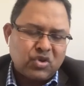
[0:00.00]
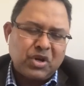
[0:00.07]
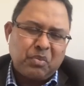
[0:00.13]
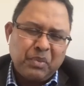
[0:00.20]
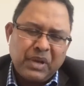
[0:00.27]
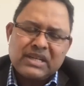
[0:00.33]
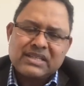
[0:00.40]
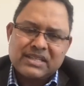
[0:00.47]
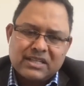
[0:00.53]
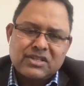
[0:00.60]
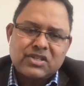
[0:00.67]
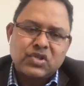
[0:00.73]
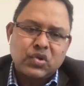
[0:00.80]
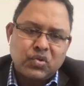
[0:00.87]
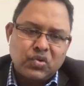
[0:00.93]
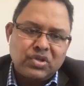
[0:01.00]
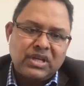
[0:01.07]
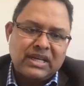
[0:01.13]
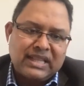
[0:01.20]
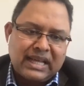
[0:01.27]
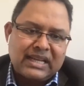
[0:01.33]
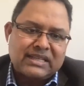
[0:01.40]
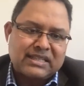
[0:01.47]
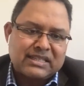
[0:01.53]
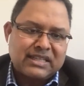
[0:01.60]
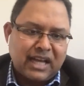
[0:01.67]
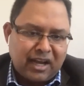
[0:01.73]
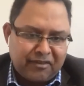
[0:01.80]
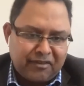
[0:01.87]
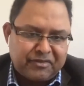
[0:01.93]
So it makes sense to do the
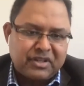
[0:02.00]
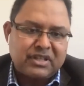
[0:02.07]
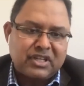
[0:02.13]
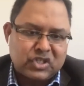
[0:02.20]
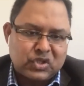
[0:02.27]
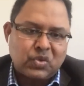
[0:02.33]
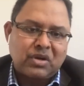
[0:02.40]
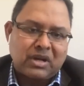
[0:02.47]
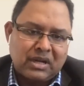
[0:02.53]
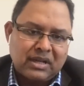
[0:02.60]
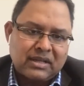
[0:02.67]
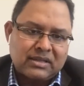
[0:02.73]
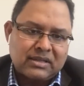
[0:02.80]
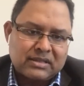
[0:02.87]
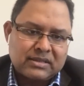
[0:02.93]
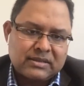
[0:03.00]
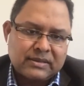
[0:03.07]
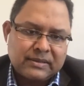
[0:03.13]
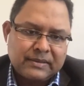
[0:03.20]
analysis after the stone clearance.